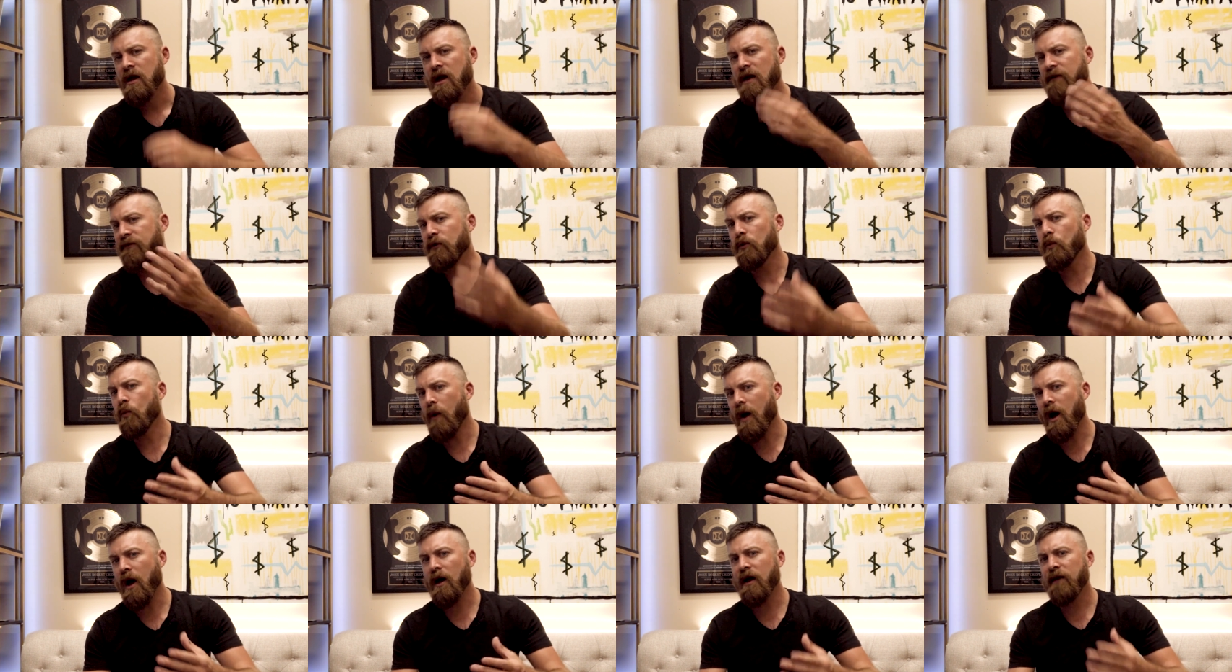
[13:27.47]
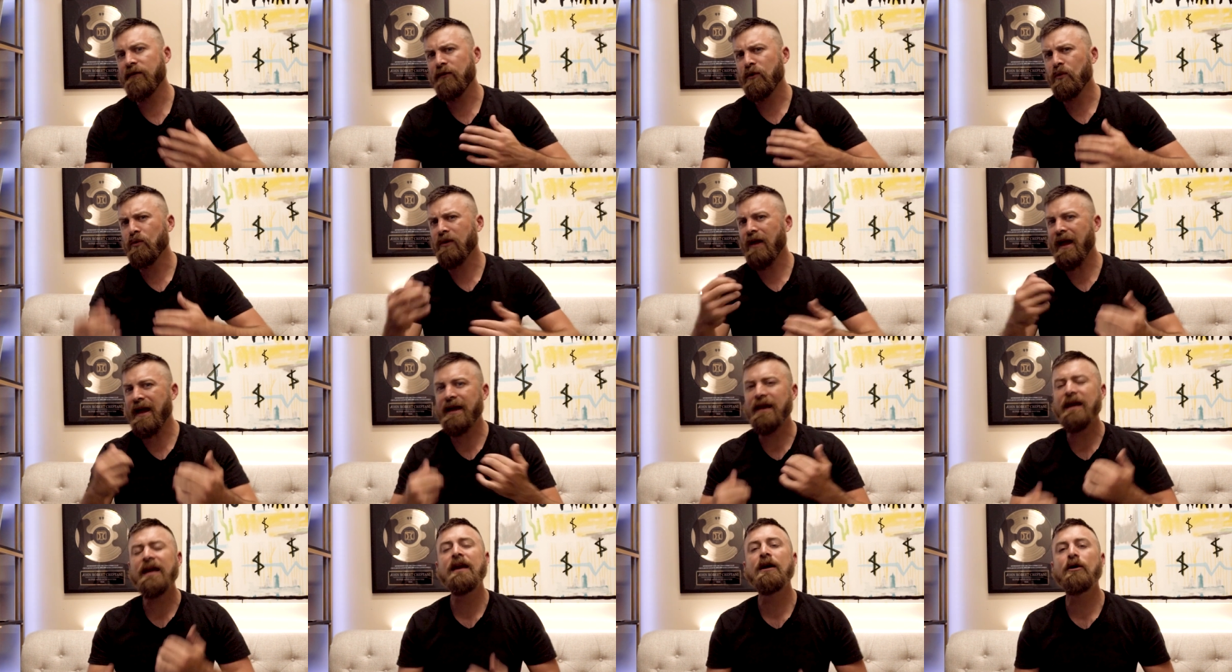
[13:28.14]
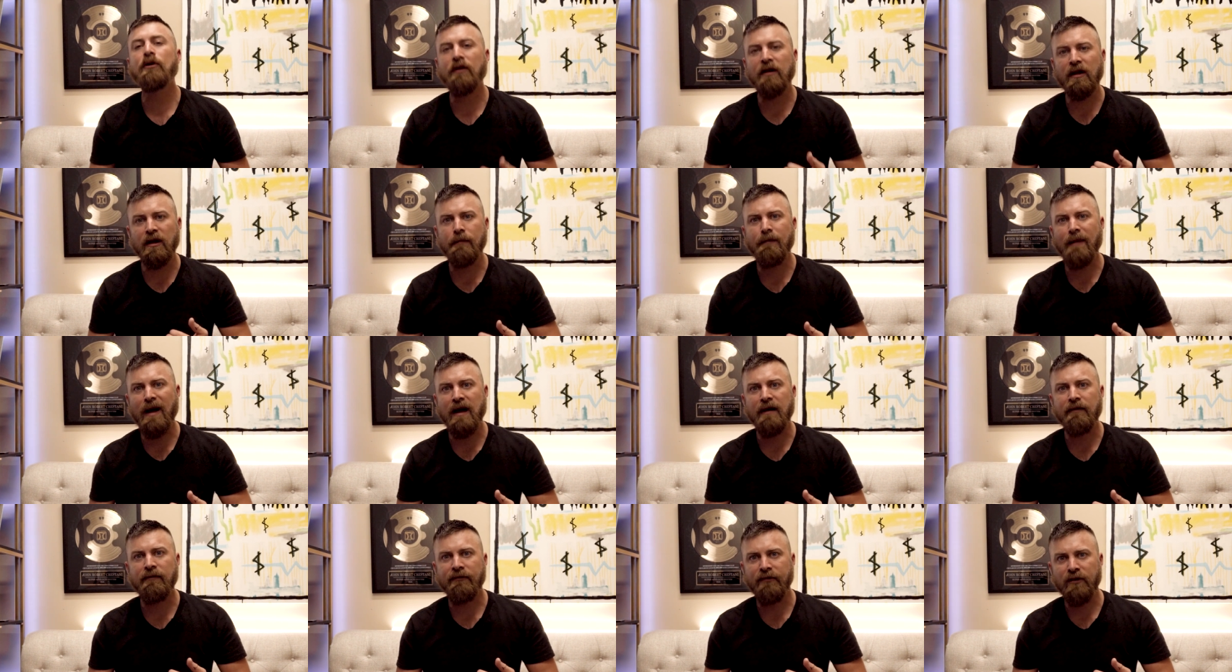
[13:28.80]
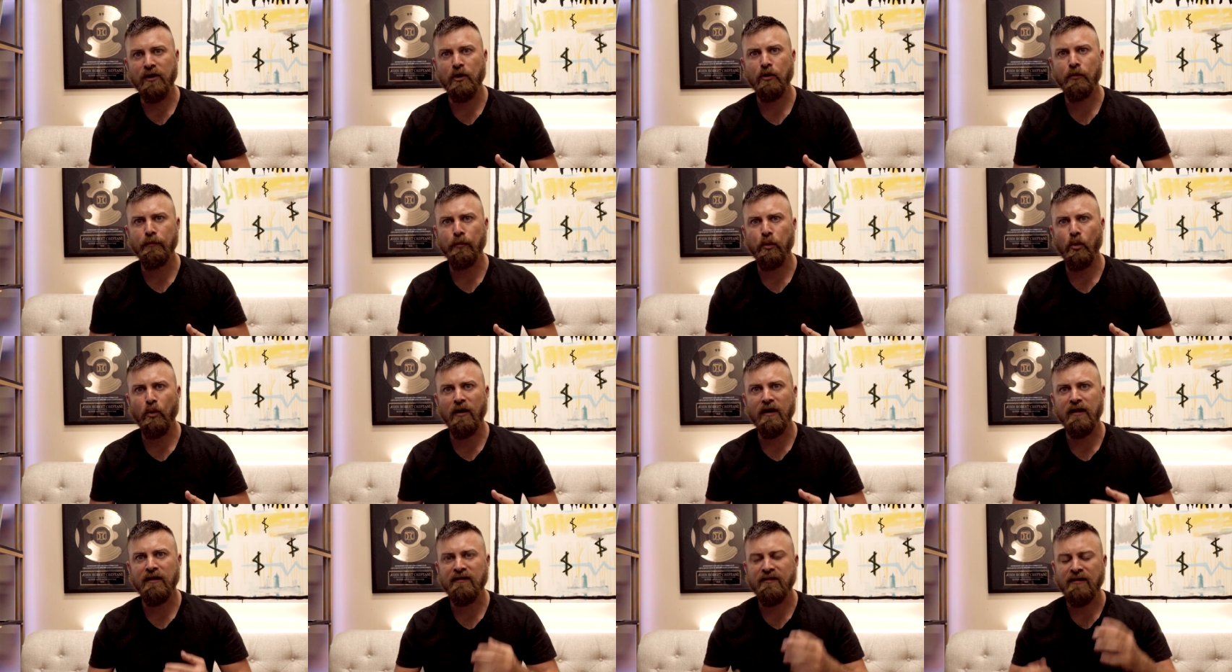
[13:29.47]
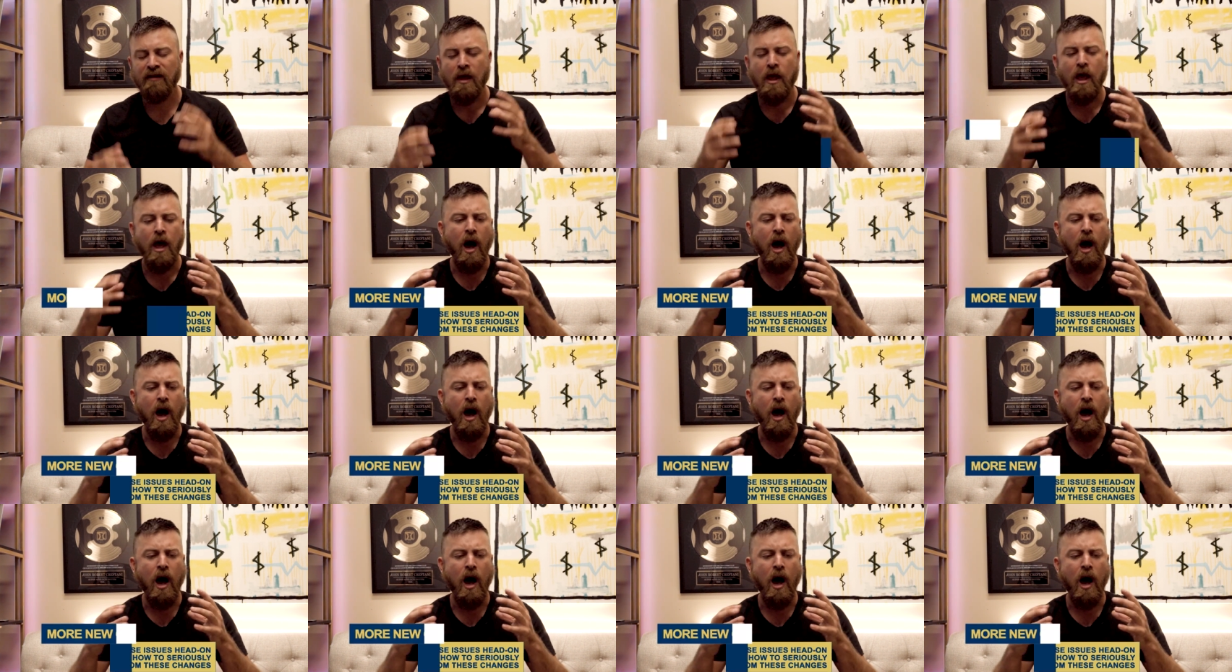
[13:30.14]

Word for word: If you want, if you like hearing my viewpoints